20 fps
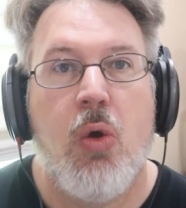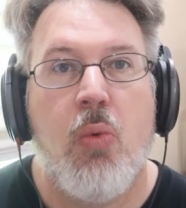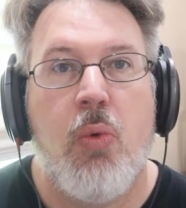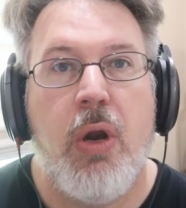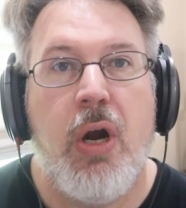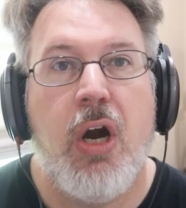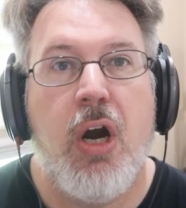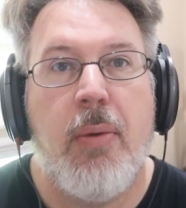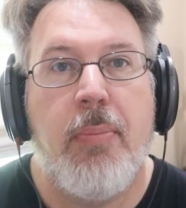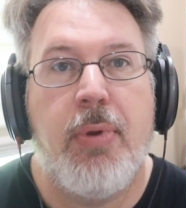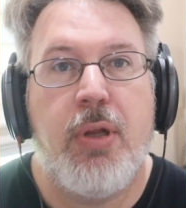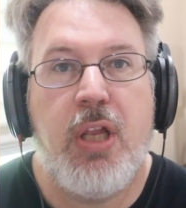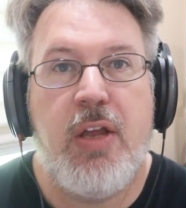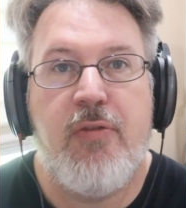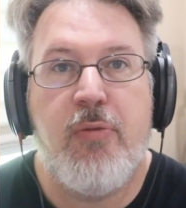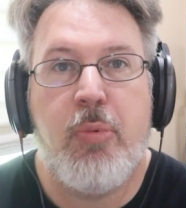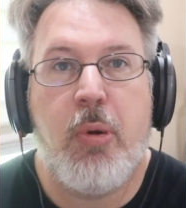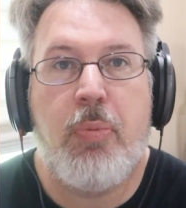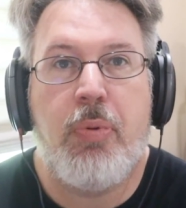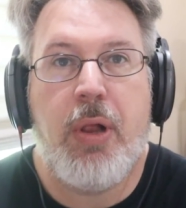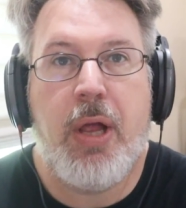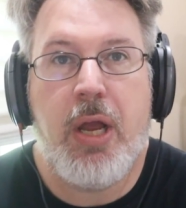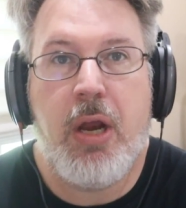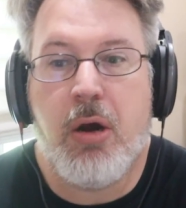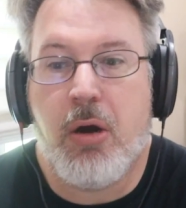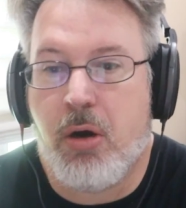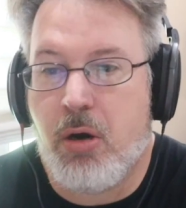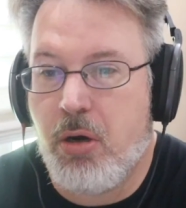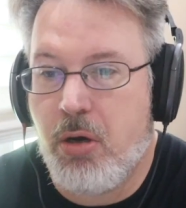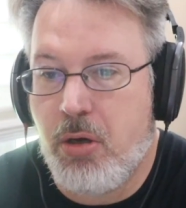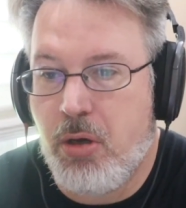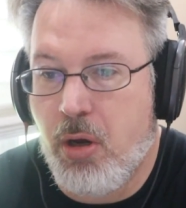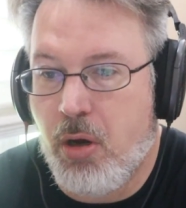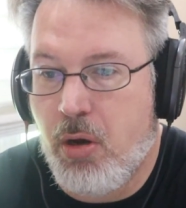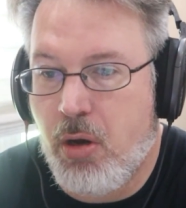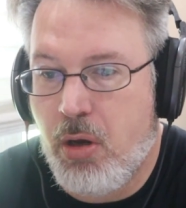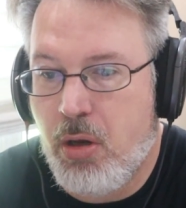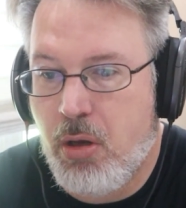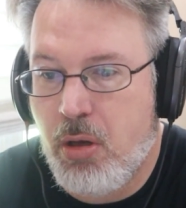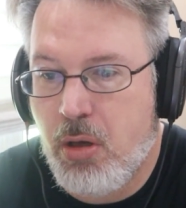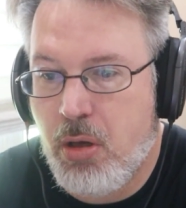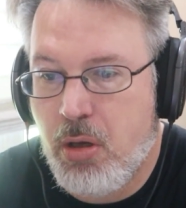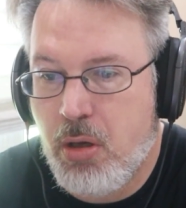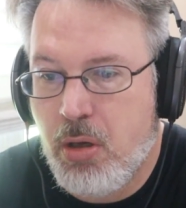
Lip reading: What an unbelievable player, y'all.